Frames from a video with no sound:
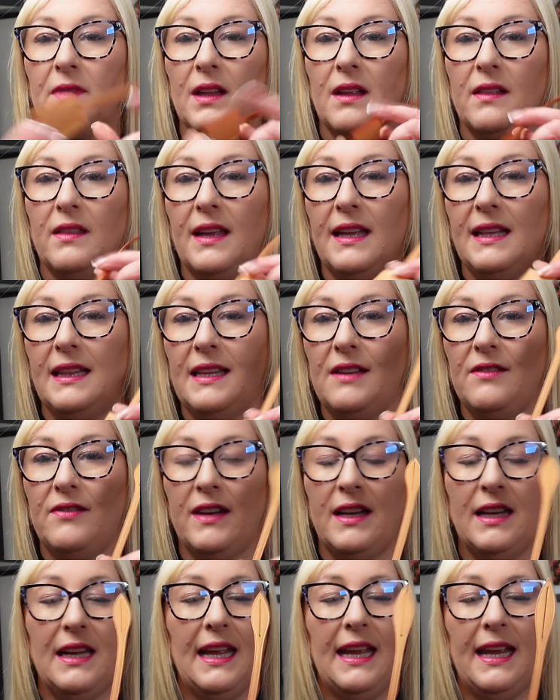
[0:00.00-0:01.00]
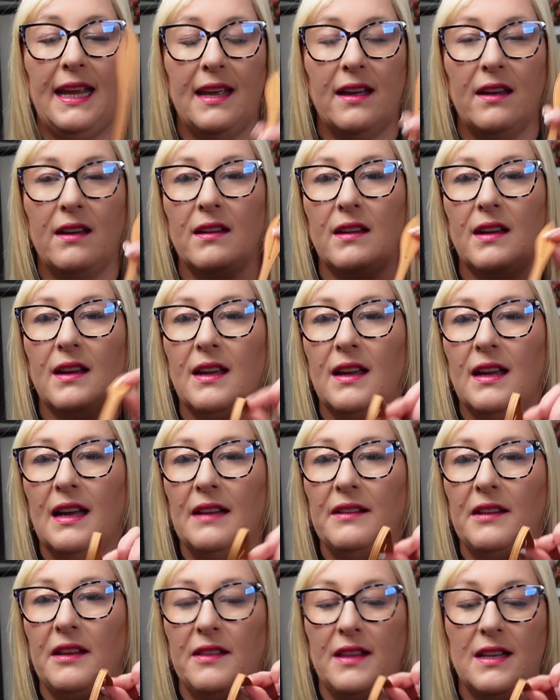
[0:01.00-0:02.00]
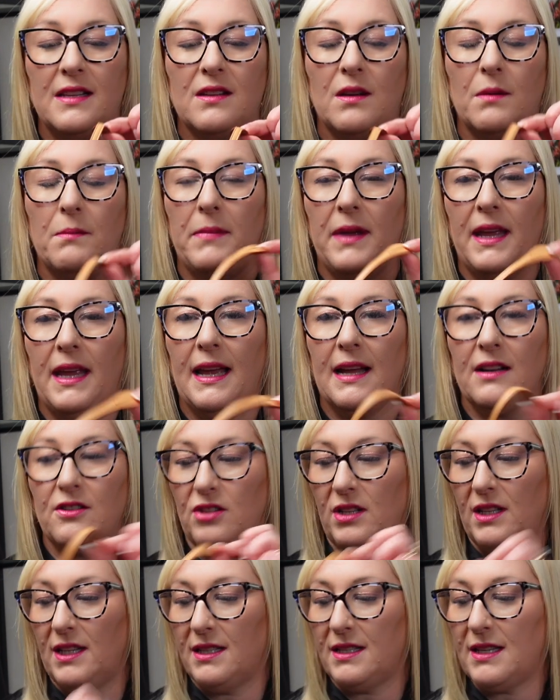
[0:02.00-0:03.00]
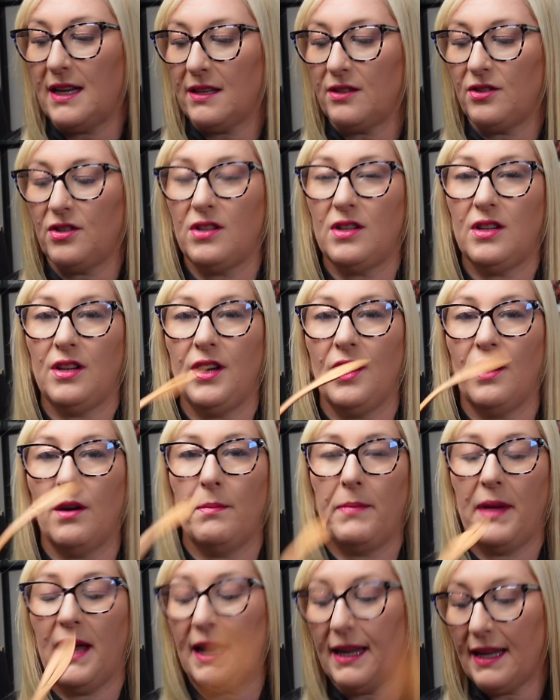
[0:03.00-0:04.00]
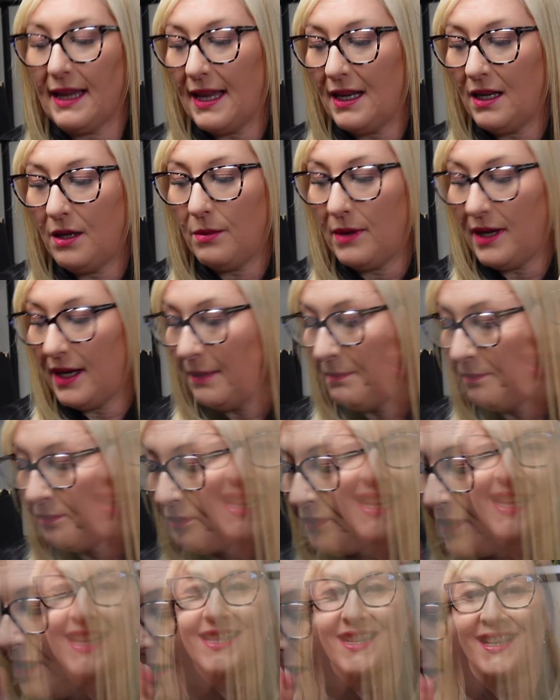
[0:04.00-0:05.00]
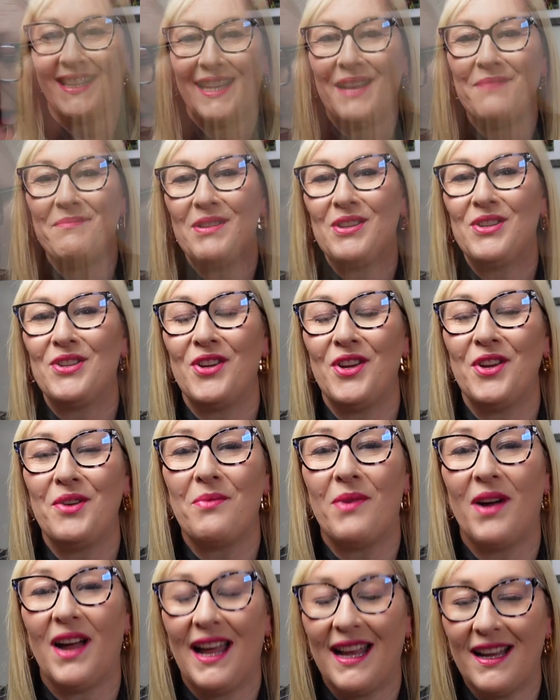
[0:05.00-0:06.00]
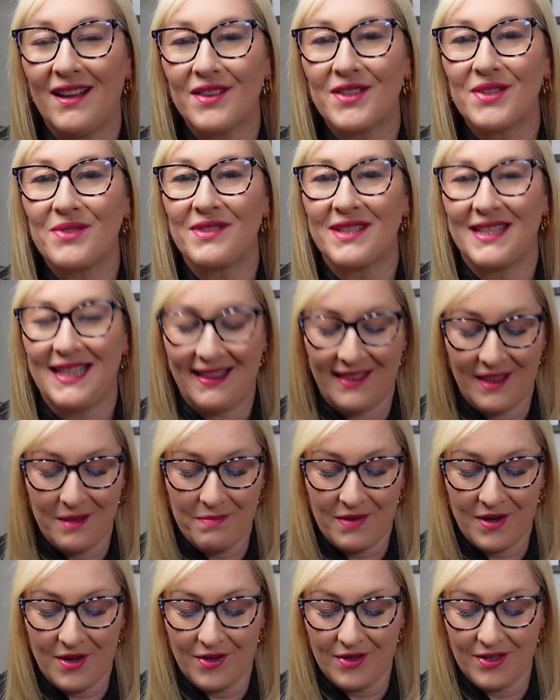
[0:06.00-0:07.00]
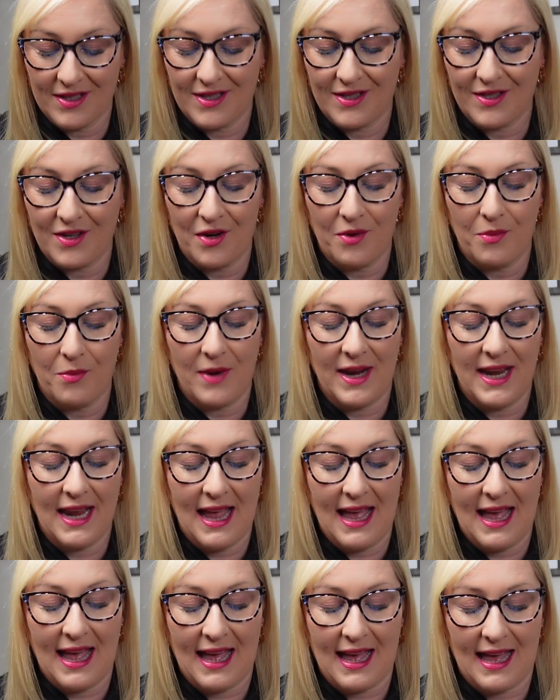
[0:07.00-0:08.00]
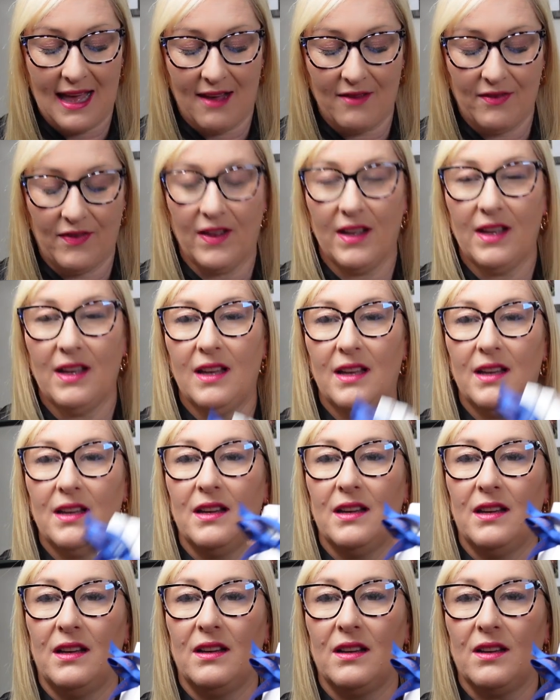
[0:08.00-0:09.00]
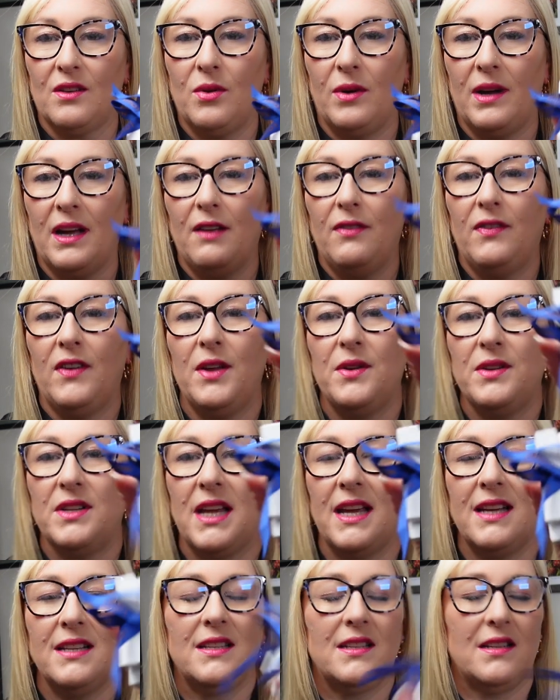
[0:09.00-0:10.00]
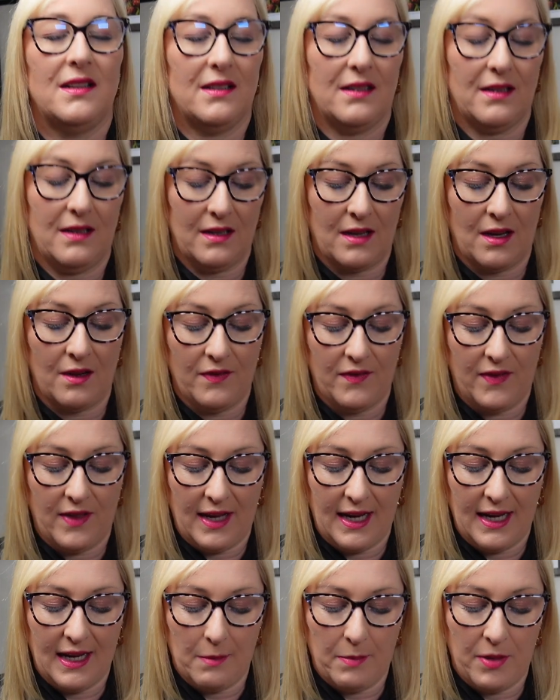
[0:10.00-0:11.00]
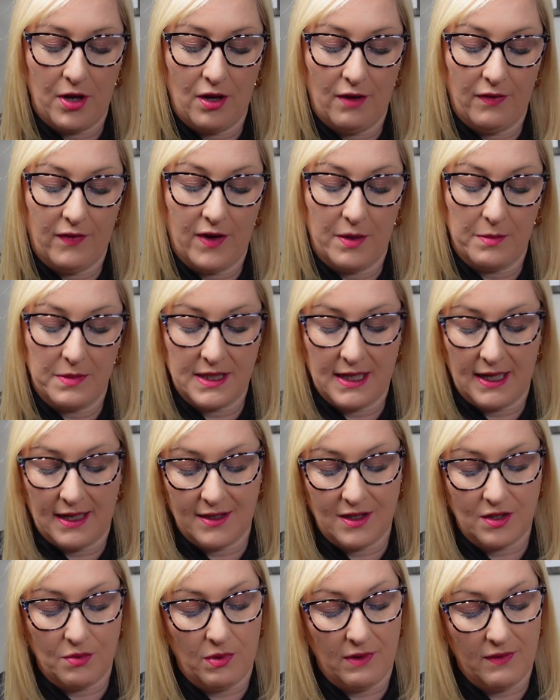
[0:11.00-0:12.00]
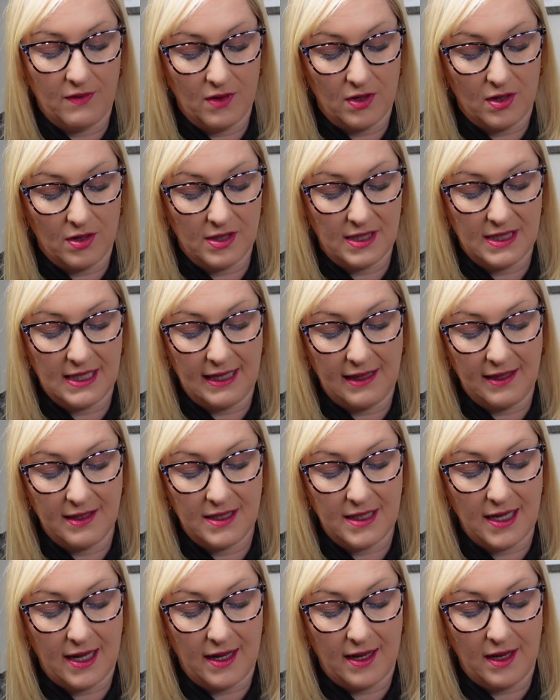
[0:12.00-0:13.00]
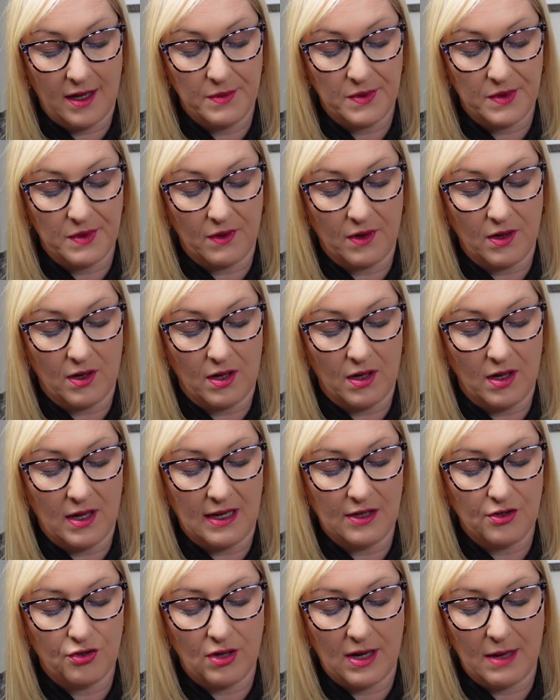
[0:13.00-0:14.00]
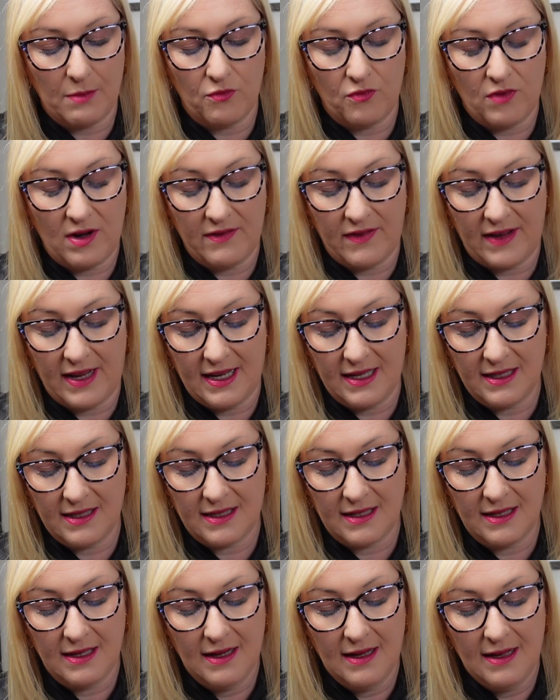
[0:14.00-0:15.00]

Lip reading: they live in here, and then this can be actually attached to your bag. Anyway, so let me show you what else was in the box. So we have quite a few tester of the perfumes here. So we've got Stella Times, we've got Attrape Rêveuse,